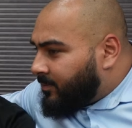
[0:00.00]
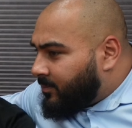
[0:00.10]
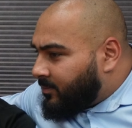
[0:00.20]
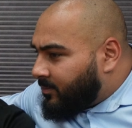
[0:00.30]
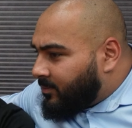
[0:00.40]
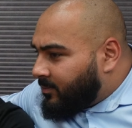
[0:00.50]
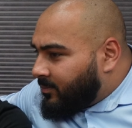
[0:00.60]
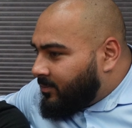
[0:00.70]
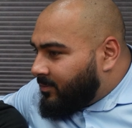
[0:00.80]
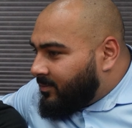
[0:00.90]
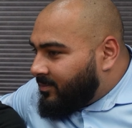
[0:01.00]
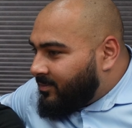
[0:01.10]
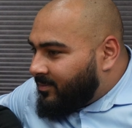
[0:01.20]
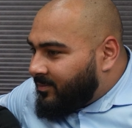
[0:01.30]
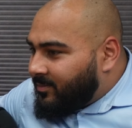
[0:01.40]

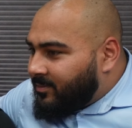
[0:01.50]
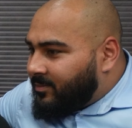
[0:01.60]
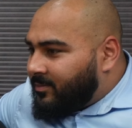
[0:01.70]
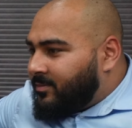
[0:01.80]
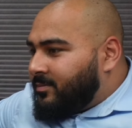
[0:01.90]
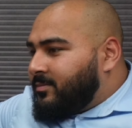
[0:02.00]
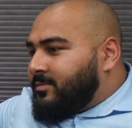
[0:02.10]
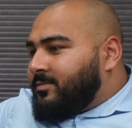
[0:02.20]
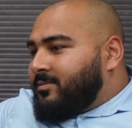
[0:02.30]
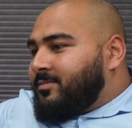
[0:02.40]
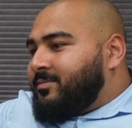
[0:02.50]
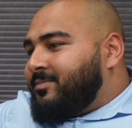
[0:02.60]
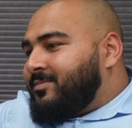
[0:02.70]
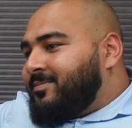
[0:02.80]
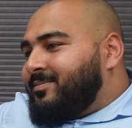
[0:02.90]

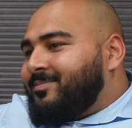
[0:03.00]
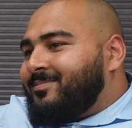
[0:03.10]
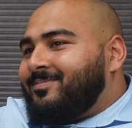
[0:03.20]
(not speaking)